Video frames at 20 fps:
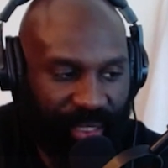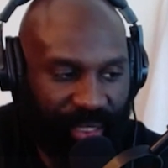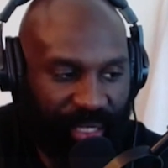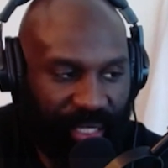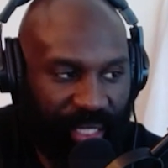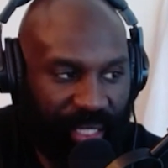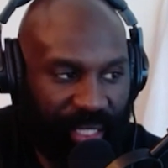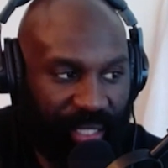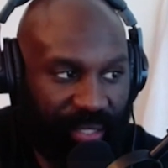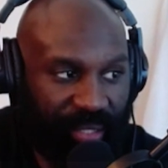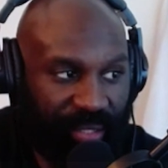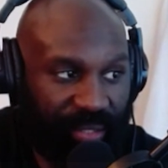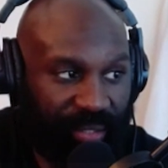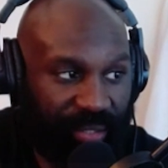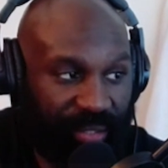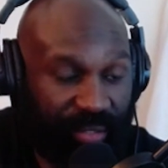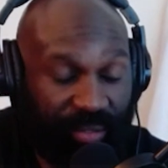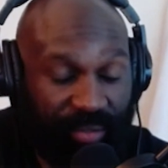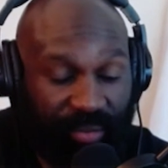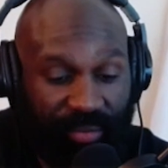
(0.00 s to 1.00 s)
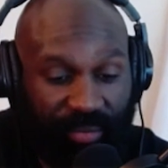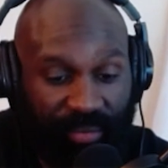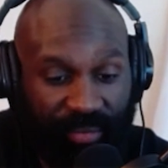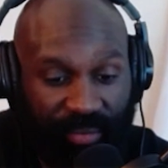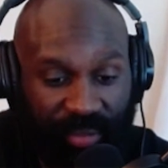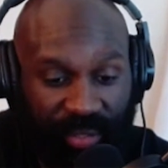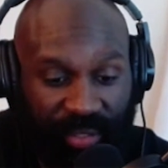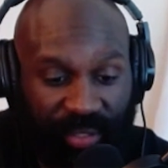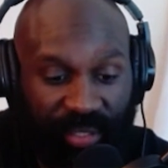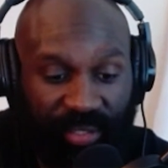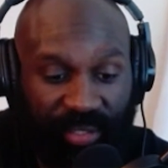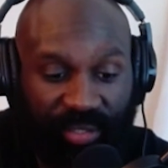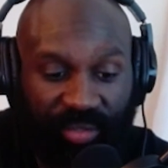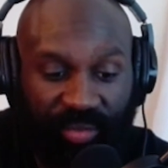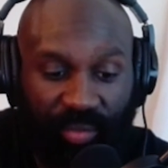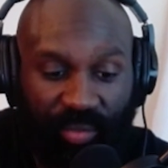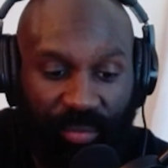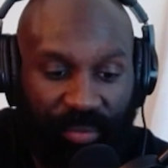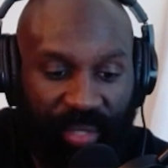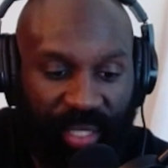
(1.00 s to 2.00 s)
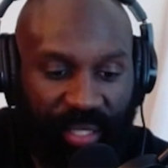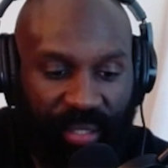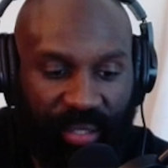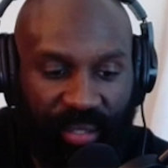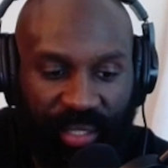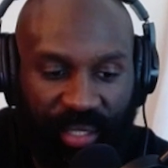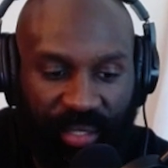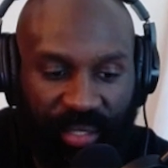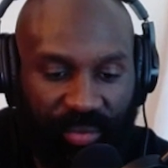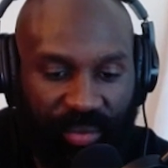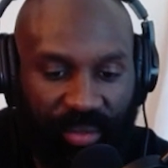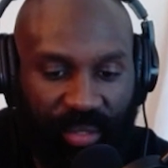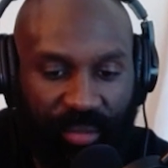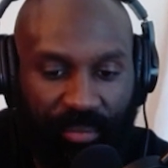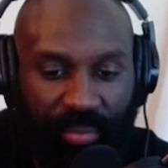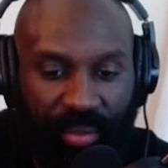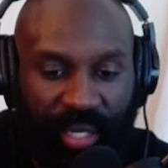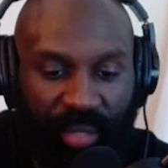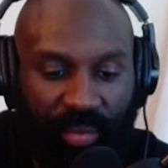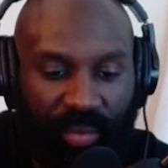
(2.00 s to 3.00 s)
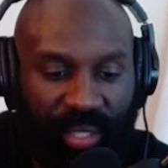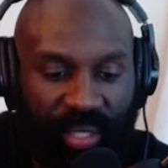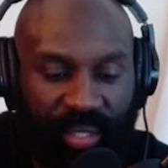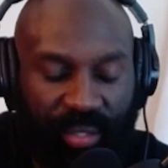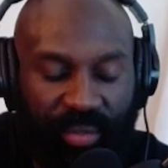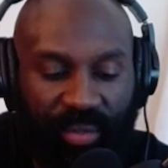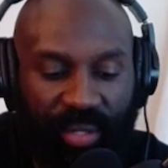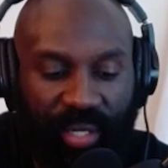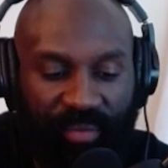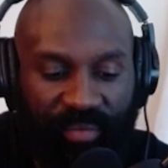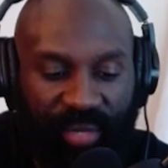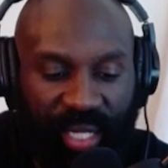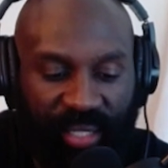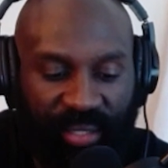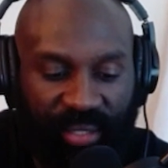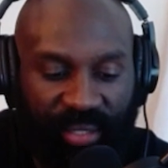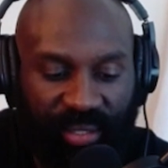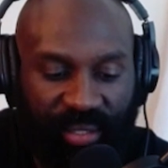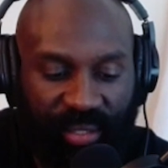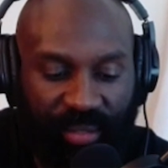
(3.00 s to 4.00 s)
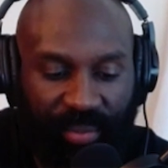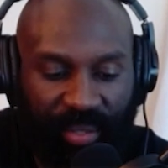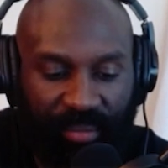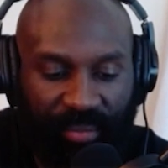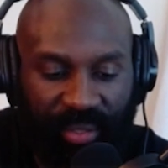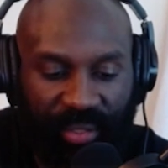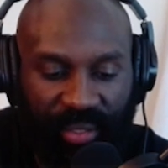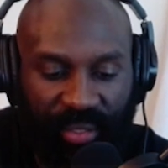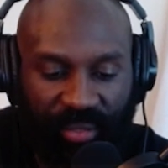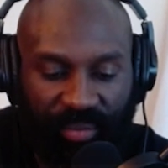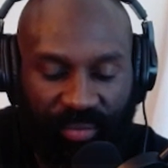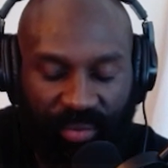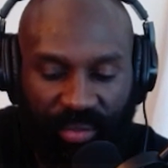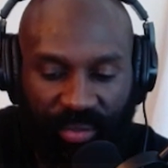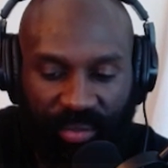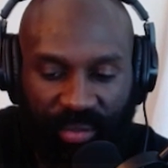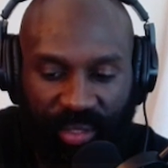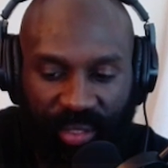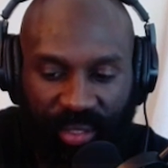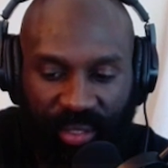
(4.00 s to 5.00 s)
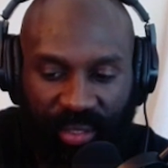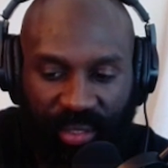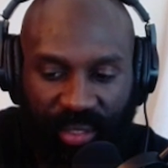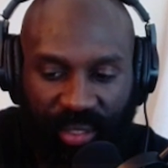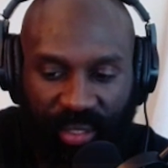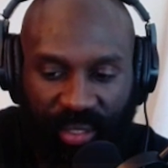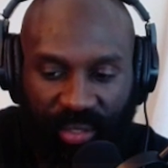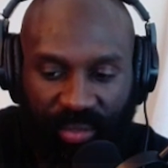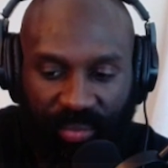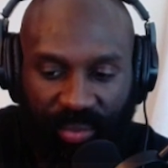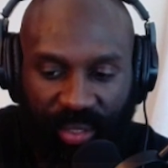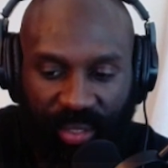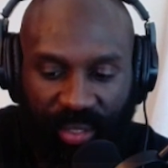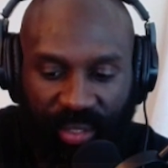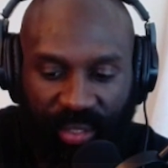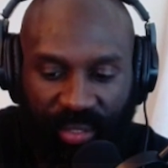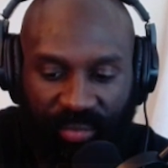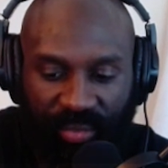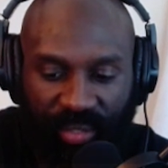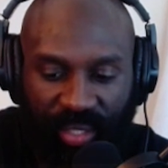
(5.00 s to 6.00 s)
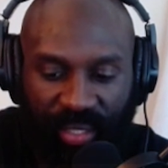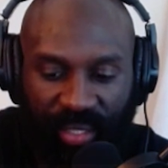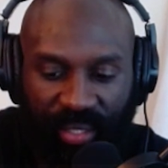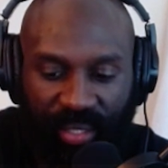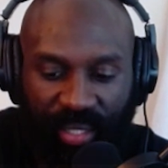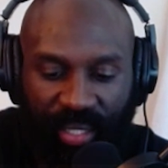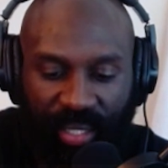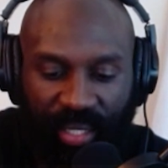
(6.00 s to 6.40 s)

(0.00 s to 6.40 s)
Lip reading: And, you know, decisions were made or things were done prior where they don't have access to publishing and royalties. It is what it is, right?